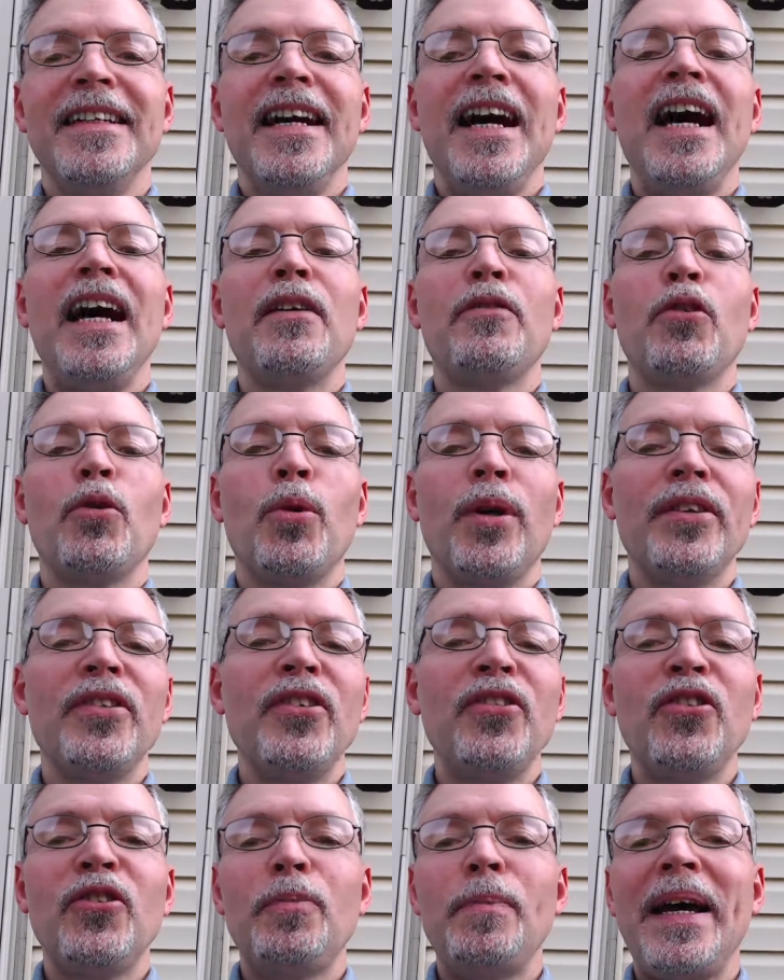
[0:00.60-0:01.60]
Hi everyone,
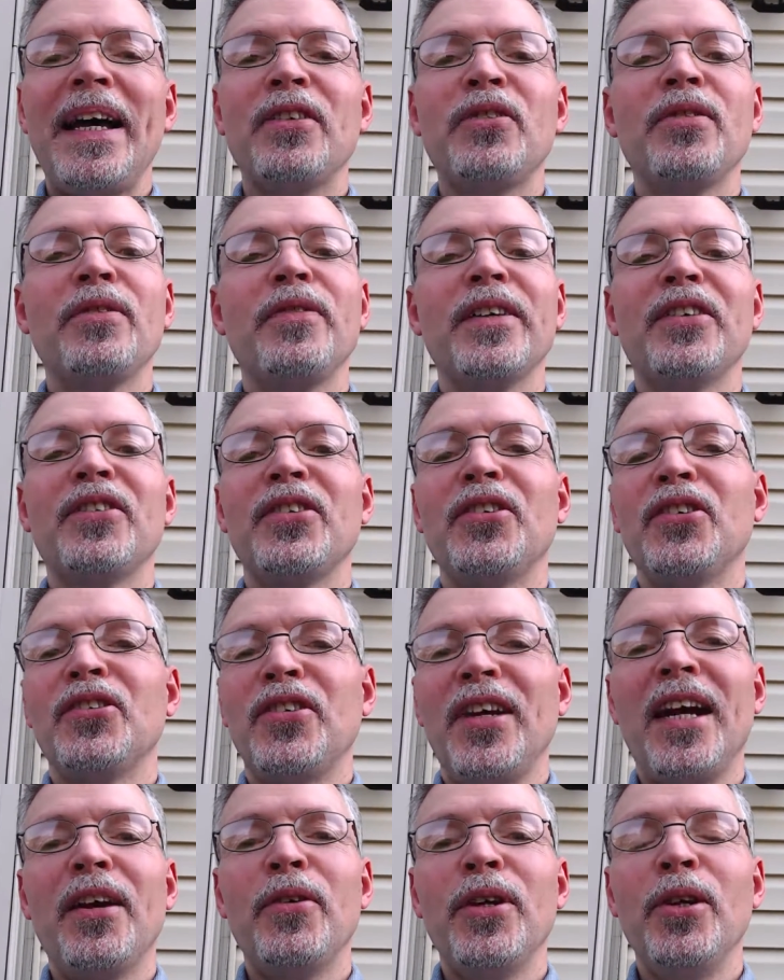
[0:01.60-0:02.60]
this is Pastor Victor
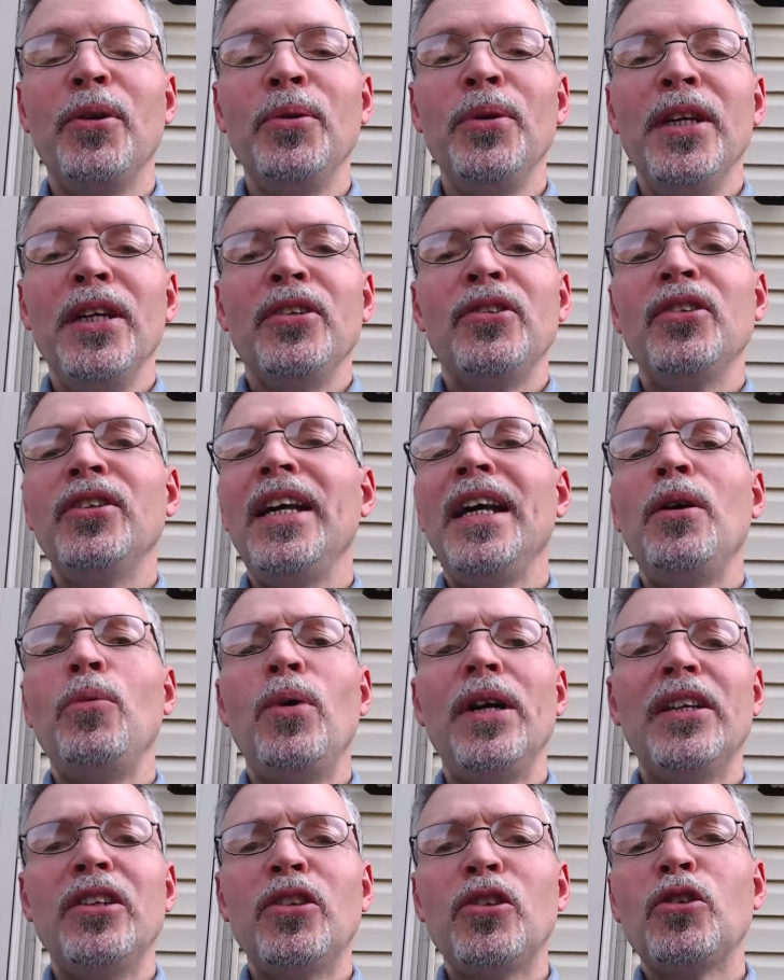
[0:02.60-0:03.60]
Nazario. Today I
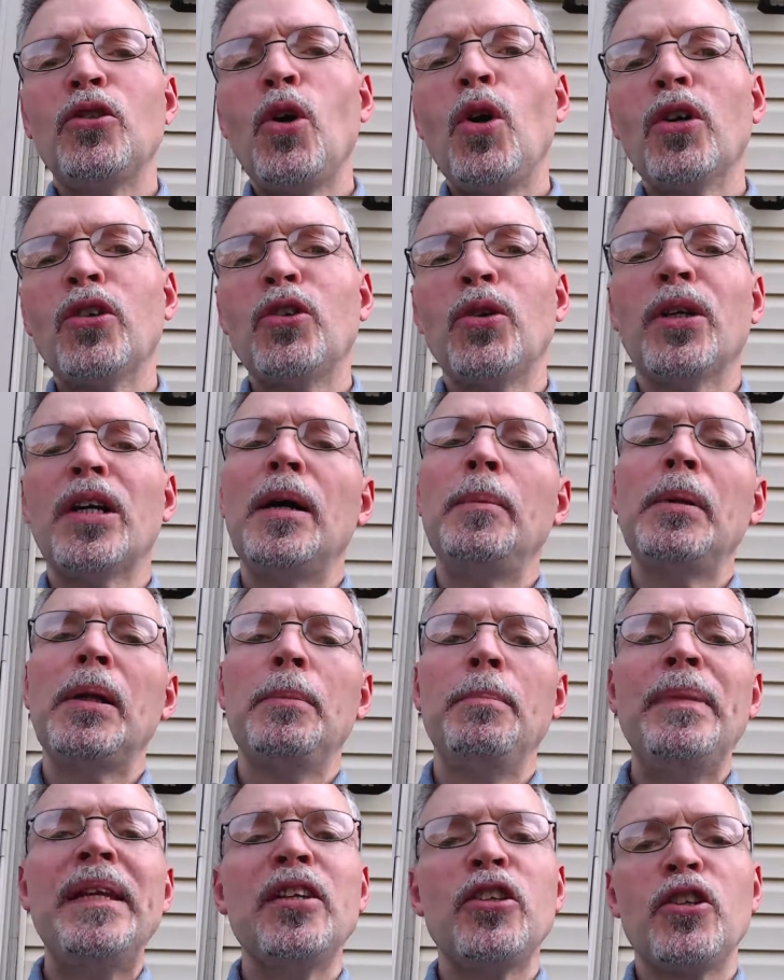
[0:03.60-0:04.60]
wanted to talk to you a couple of
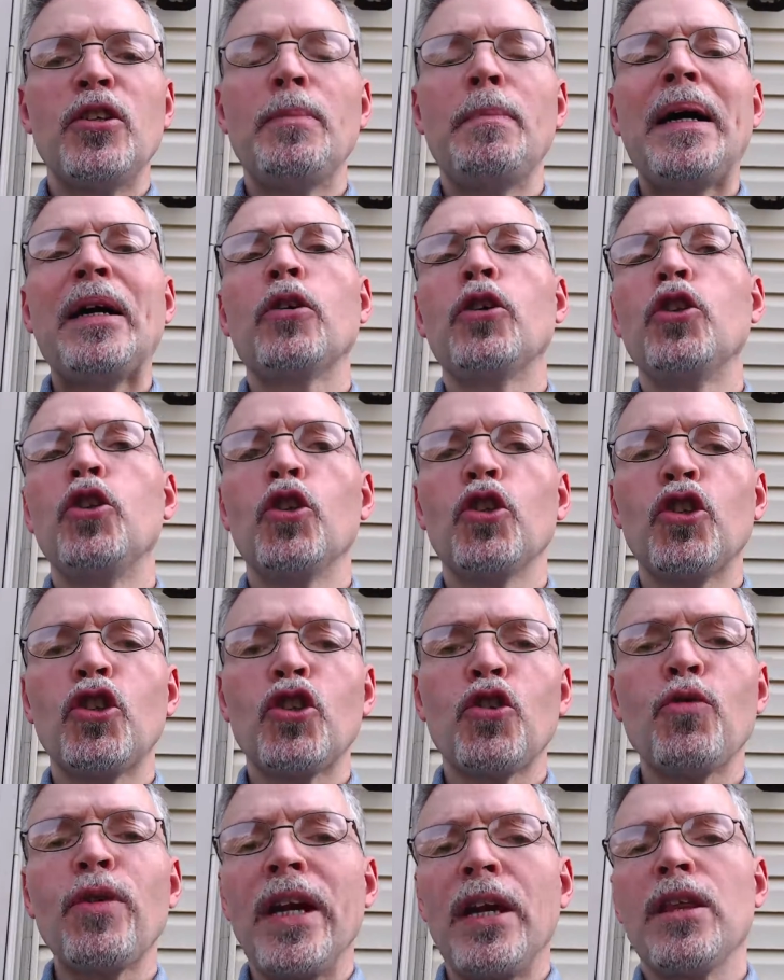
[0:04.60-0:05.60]
minutes about your
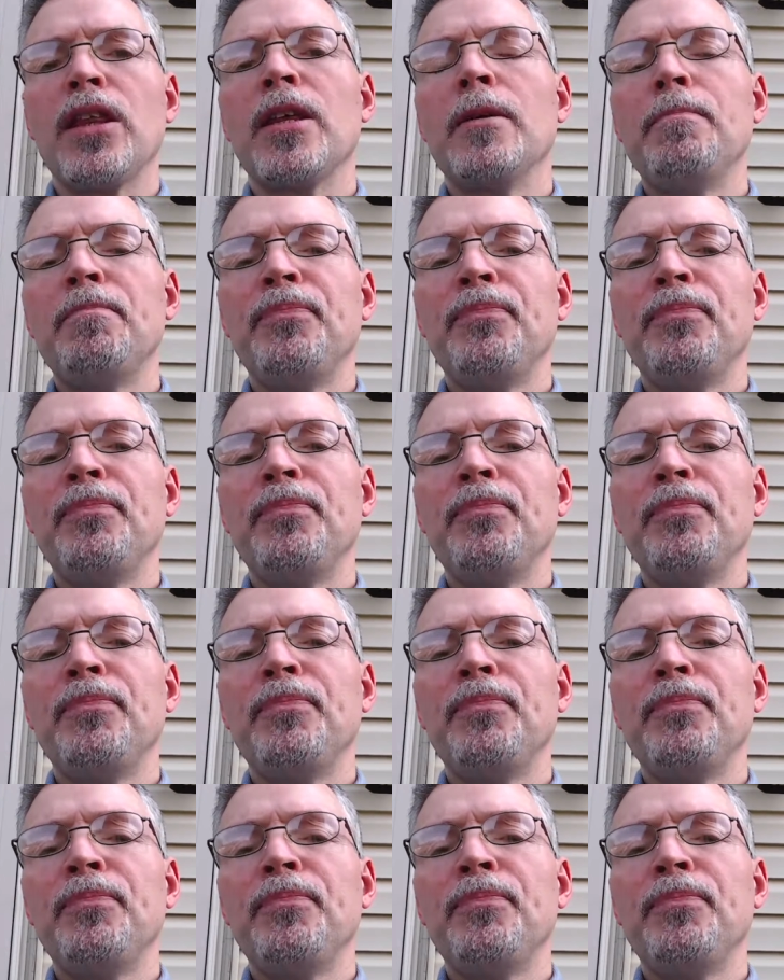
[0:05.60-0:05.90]
strength.